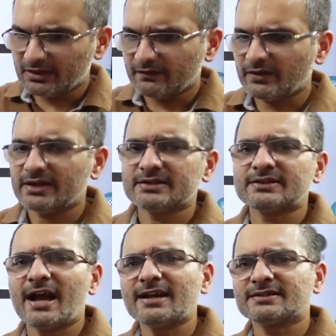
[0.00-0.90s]
various
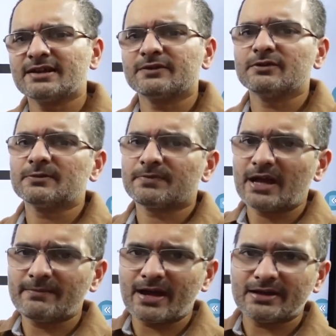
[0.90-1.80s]
acts that were
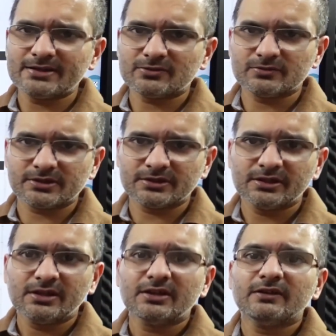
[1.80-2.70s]
primarily suited
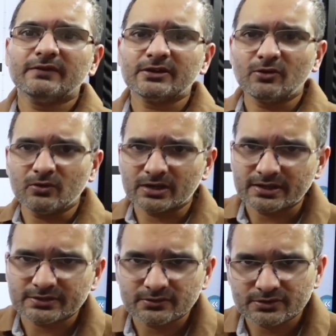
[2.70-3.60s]
when
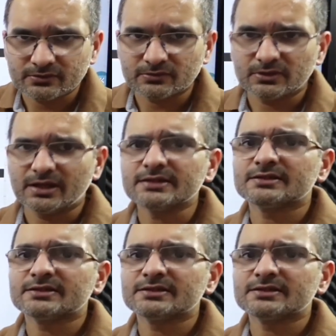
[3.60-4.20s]
Goras used to rule us.